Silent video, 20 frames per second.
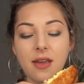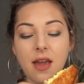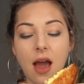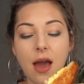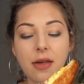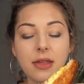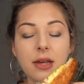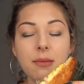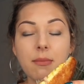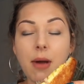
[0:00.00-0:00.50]

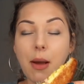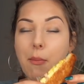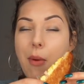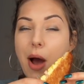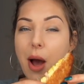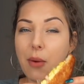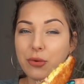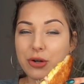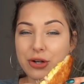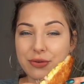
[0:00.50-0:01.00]
I think my
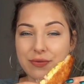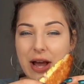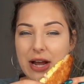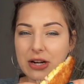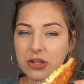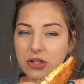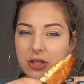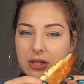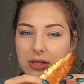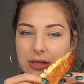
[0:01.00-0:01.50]
mom would have
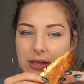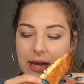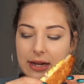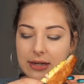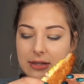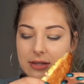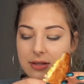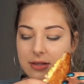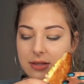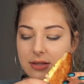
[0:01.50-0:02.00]
actually
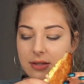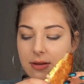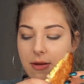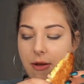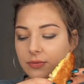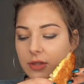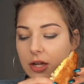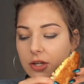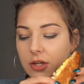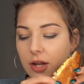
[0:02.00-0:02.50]
liked this.
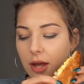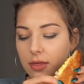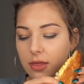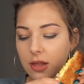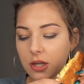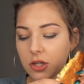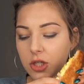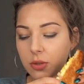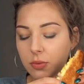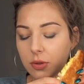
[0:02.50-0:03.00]
And I
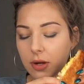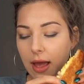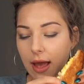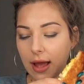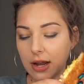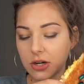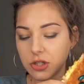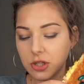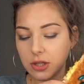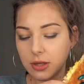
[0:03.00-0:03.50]
think she would have
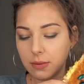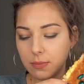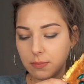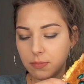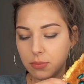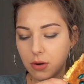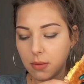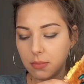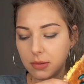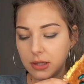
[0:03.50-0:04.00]
actually
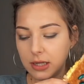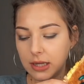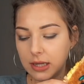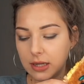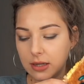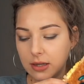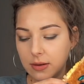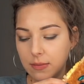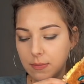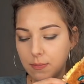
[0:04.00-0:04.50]
probably
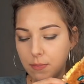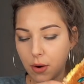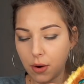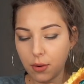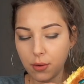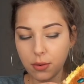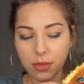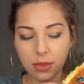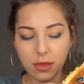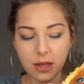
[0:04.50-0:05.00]
eaten
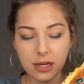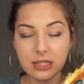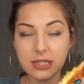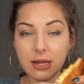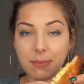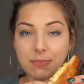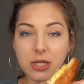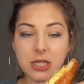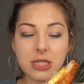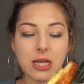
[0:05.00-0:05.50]
both
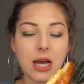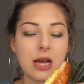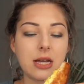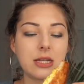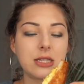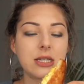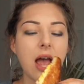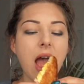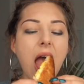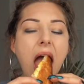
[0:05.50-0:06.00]
except the
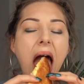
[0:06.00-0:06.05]
sides.